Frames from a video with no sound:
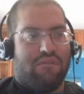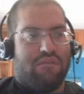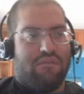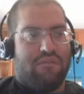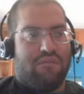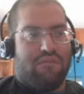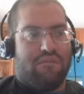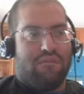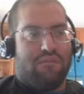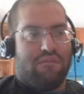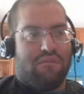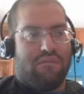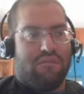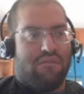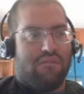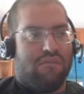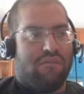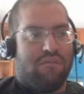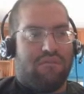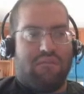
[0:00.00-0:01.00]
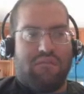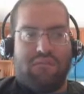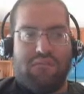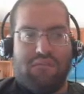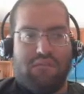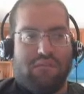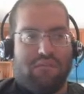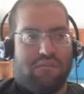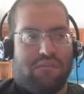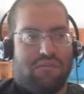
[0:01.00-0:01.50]

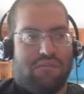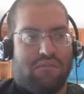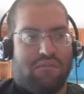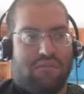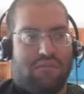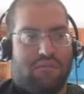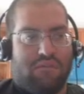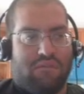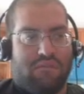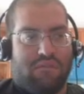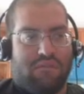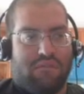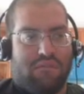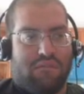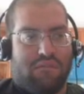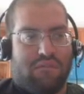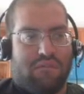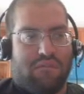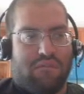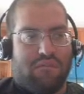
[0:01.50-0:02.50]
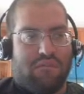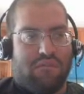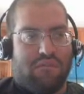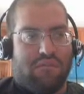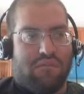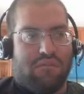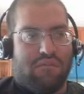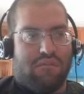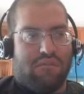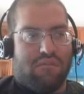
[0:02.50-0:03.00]

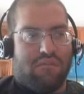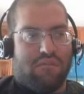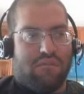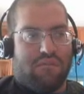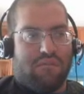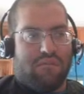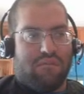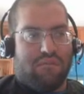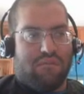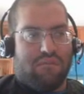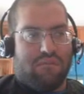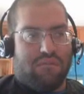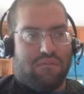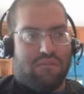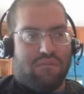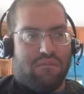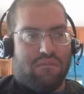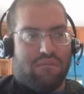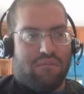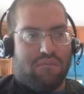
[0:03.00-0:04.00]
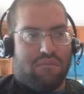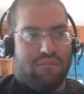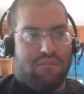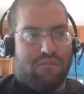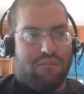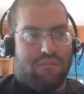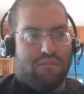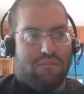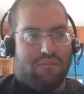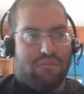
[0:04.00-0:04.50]

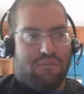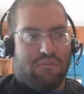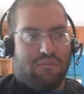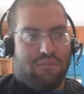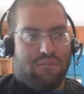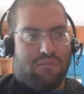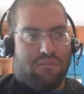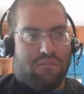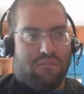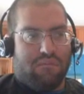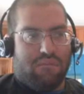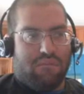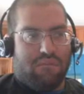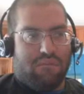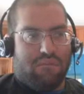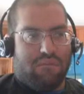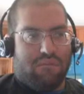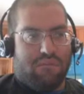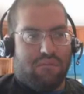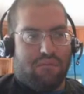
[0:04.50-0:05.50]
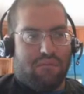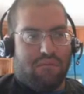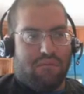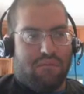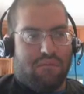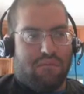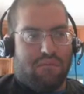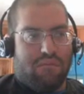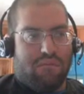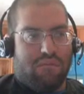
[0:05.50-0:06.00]

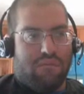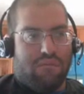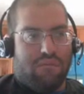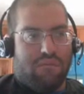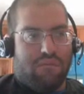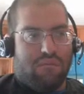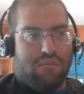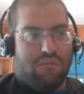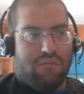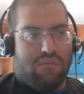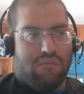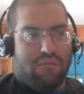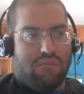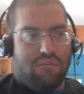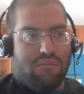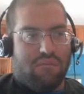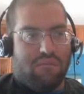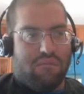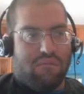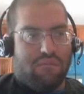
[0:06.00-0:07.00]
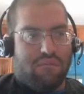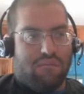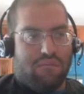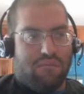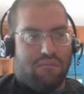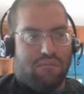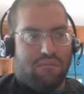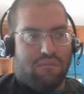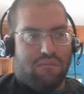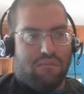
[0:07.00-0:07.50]

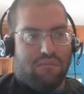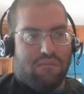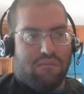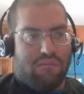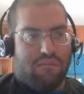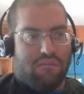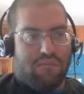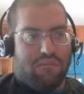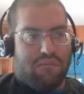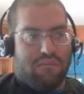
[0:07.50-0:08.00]
(silent)